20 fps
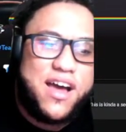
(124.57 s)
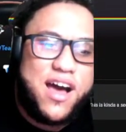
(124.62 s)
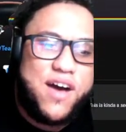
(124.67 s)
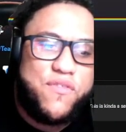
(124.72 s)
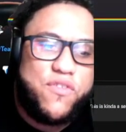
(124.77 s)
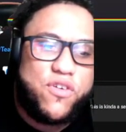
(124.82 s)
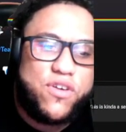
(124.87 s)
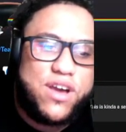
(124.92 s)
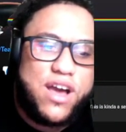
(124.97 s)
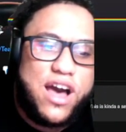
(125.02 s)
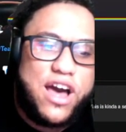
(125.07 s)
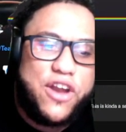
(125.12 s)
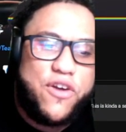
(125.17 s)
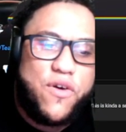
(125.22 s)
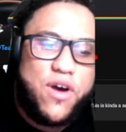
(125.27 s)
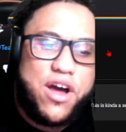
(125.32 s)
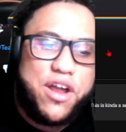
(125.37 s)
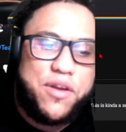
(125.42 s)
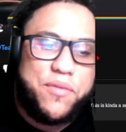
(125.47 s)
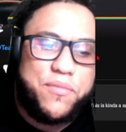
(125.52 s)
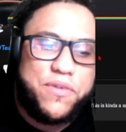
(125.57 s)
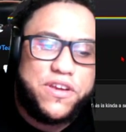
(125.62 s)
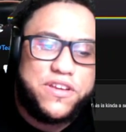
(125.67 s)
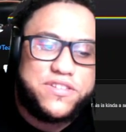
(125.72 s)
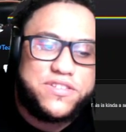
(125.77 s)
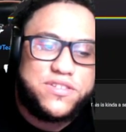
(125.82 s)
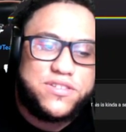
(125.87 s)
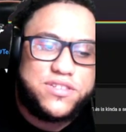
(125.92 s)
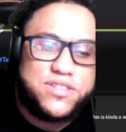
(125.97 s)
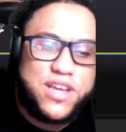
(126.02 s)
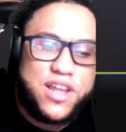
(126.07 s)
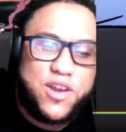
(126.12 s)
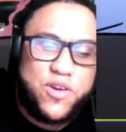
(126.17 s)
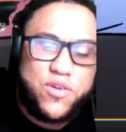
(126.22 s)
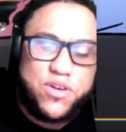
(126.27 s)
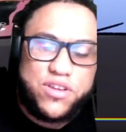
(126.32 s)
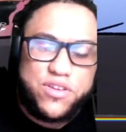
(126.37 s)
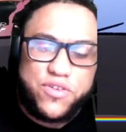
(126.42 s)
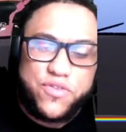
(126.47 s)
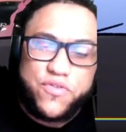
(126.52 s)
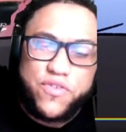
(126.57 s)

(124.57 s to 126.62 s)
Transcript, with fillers: avocado animations. I literally just